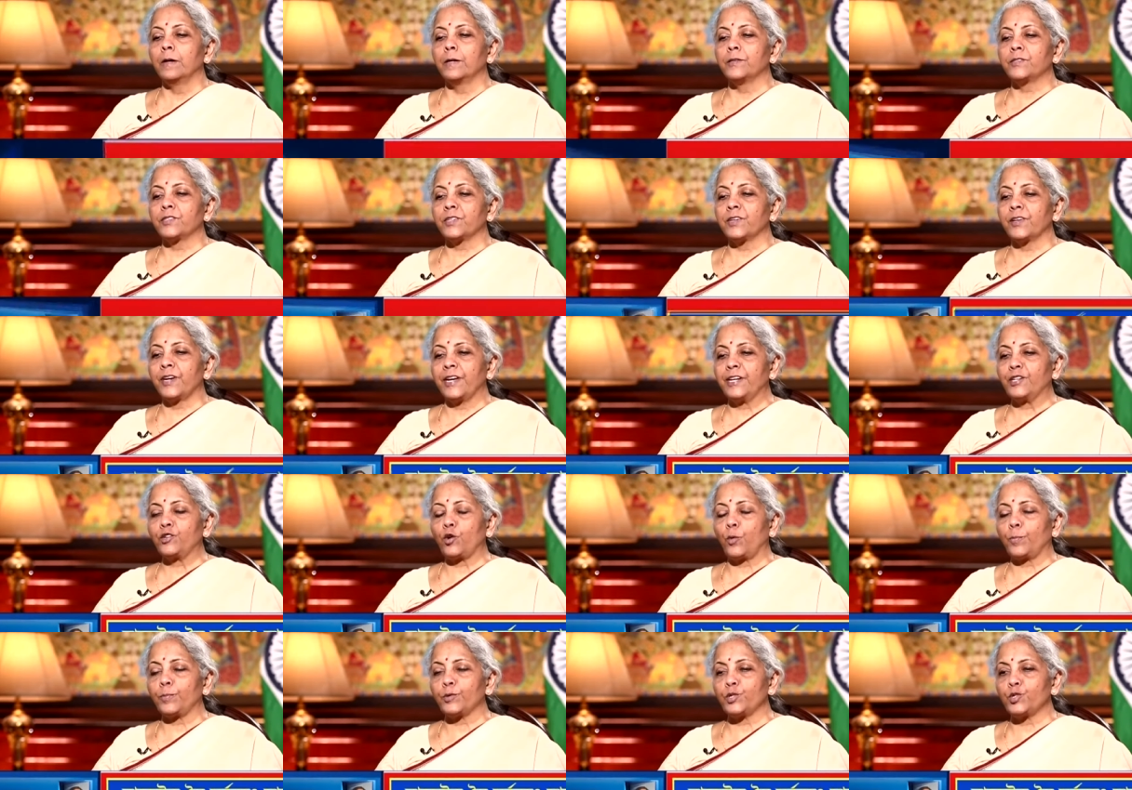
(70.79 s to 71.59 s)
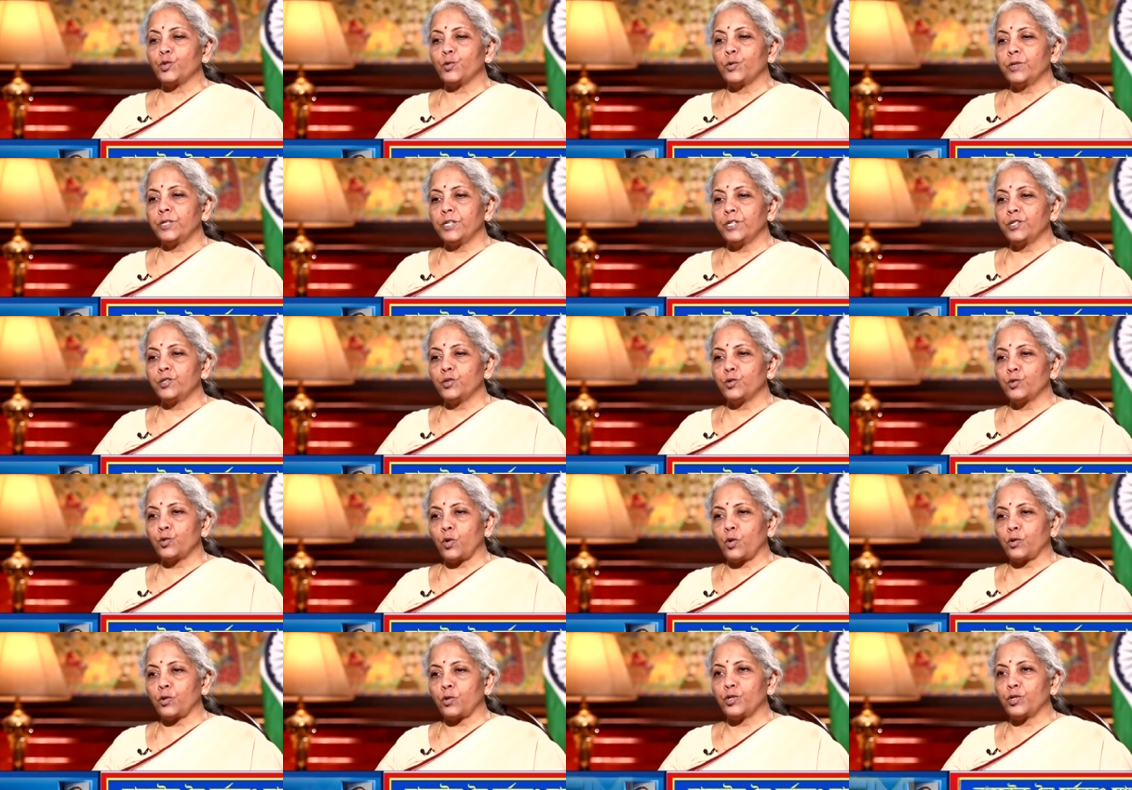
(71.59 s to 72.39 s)
it's a great opportunity to
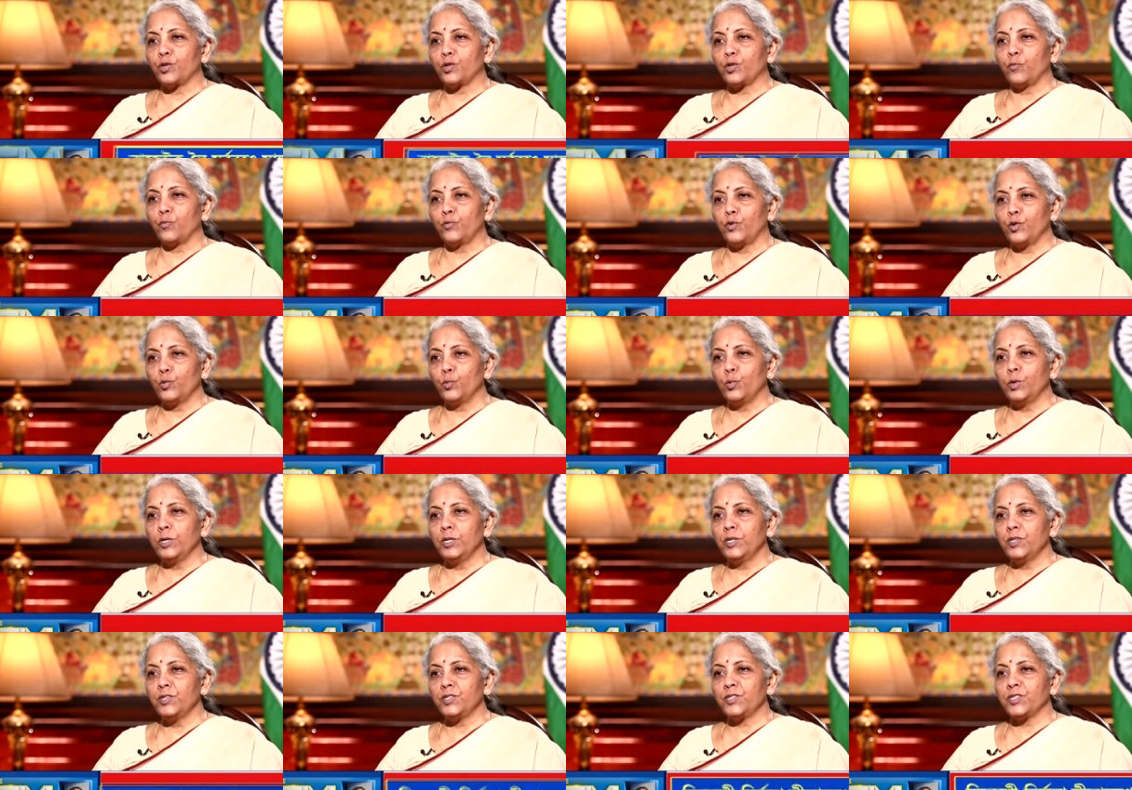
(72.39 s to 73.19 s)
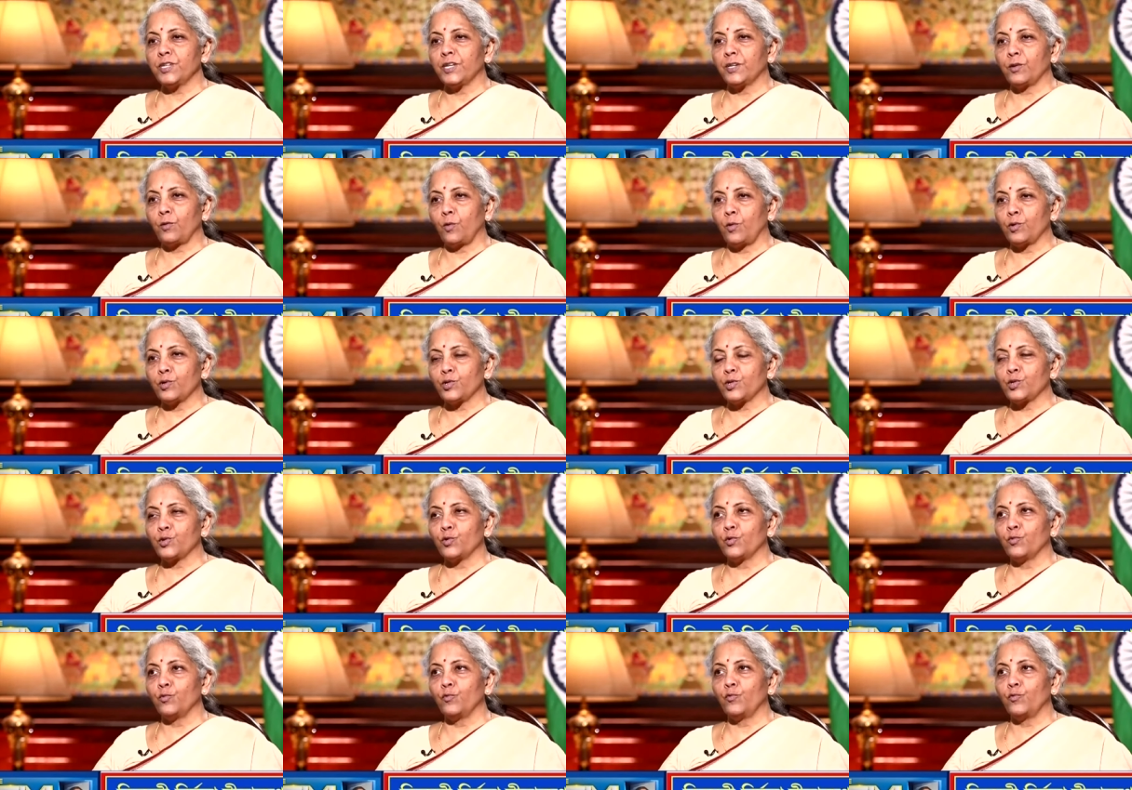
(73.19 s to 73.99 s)
talk to your viewers and
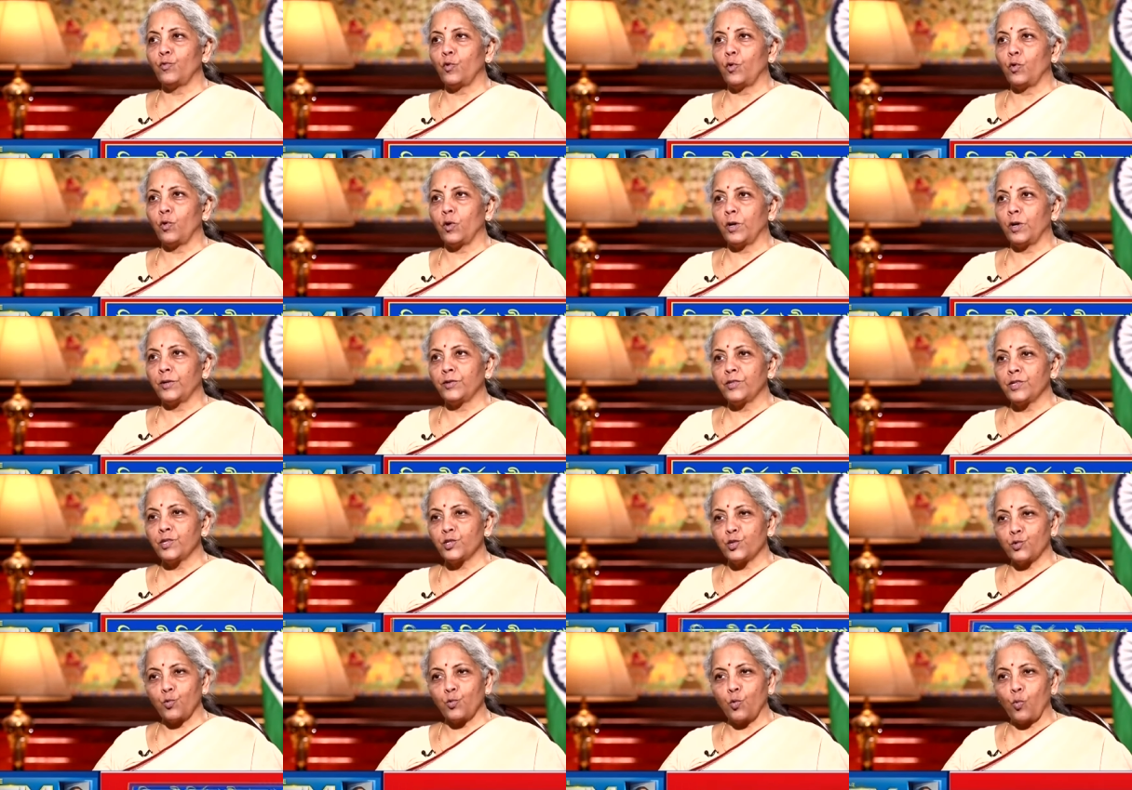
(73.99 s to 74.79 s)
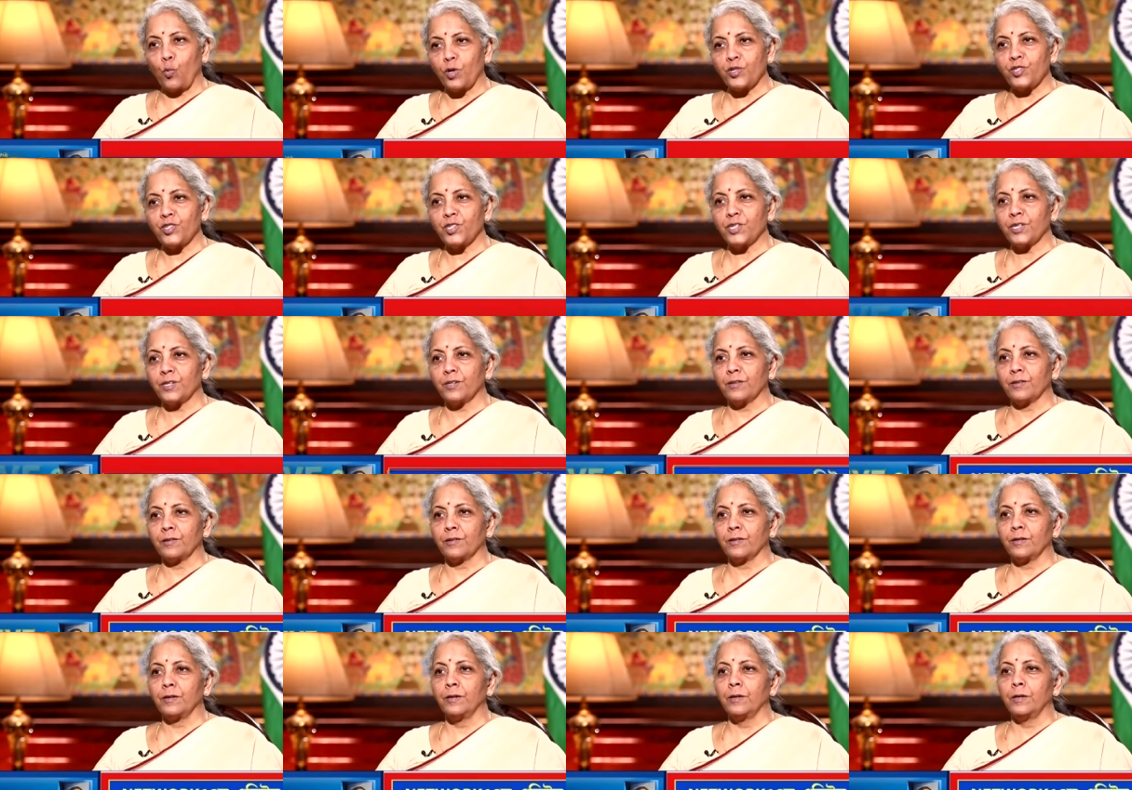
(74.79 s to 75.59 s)
also for others who are
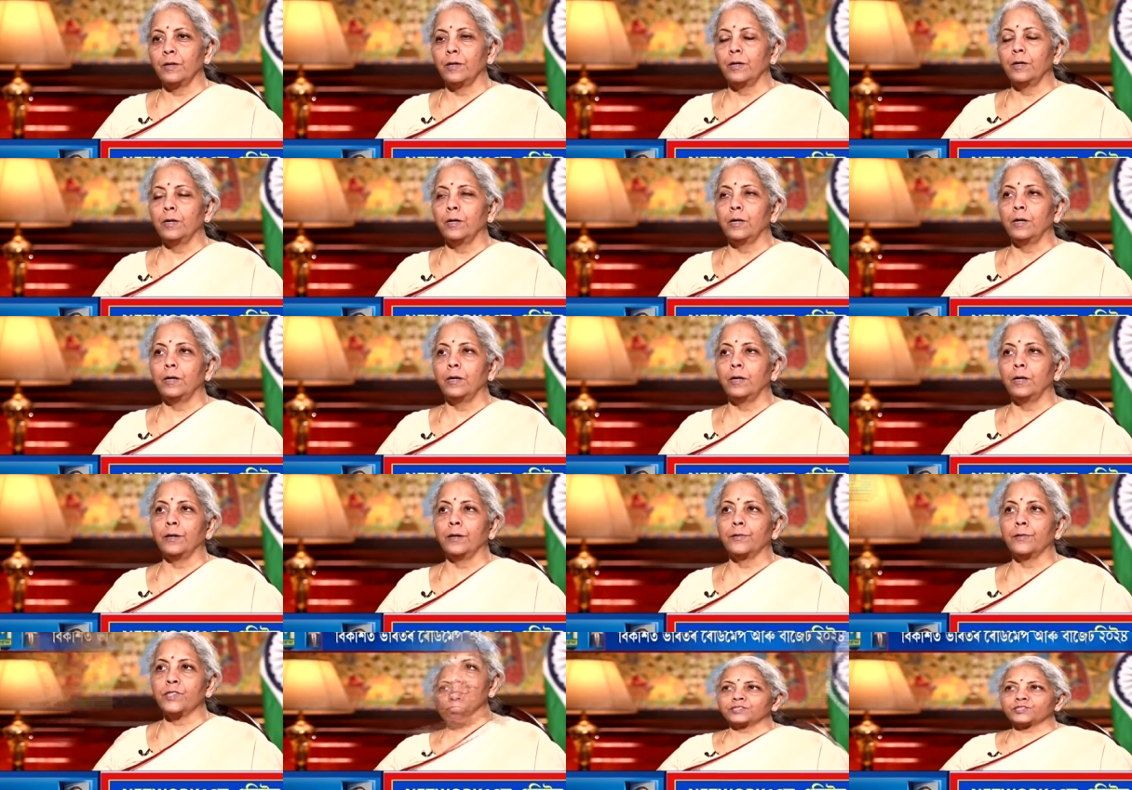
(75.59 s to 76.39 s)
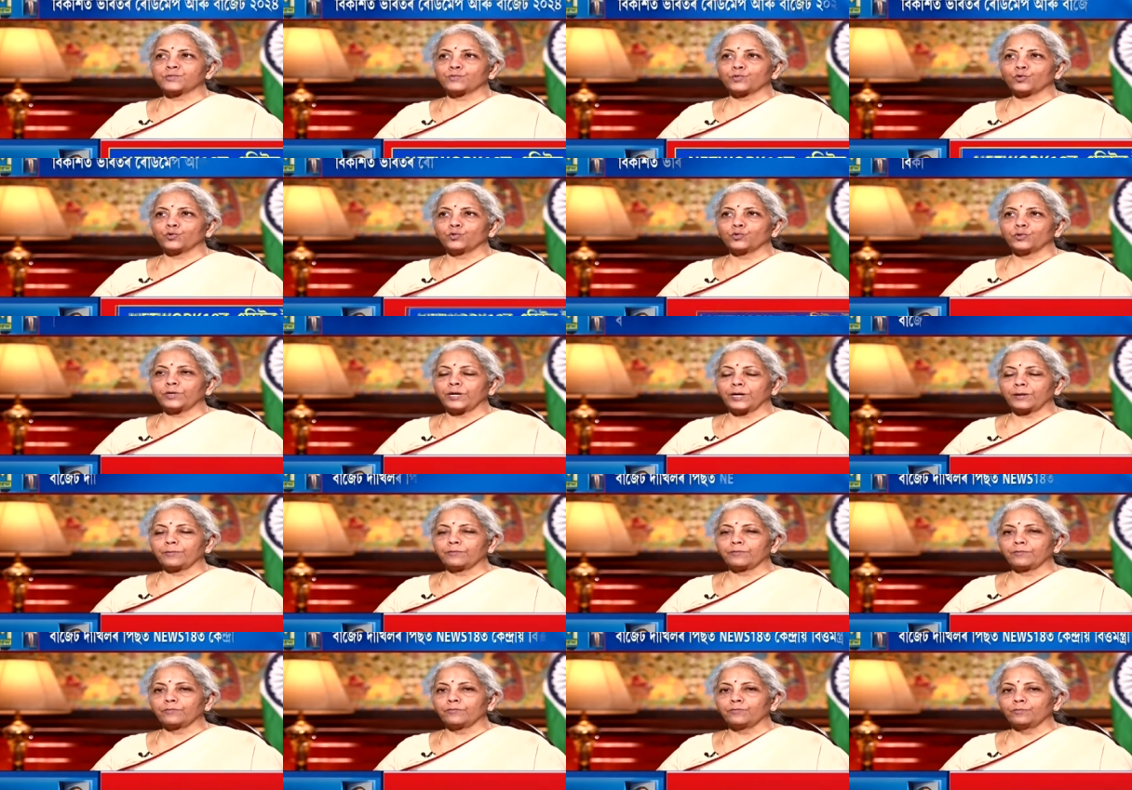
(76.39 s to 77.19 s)
watching uh, this
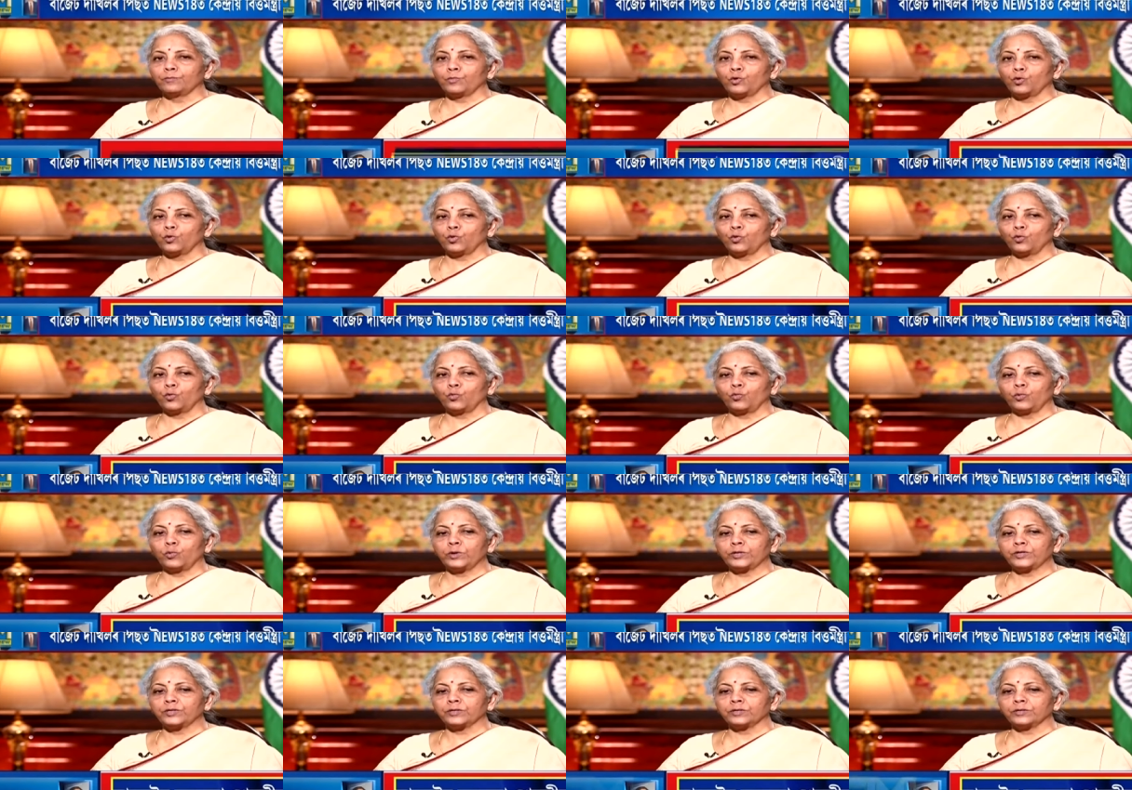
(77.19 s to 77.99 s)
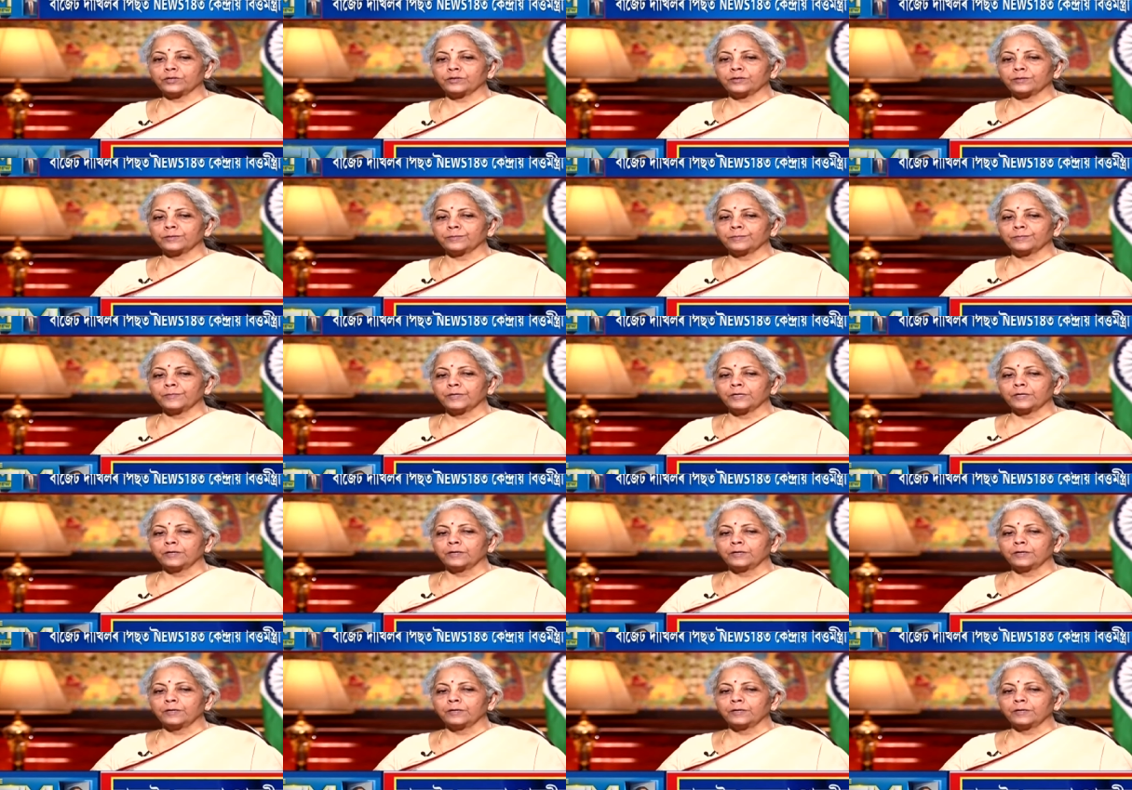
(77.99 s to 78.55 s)
program more with the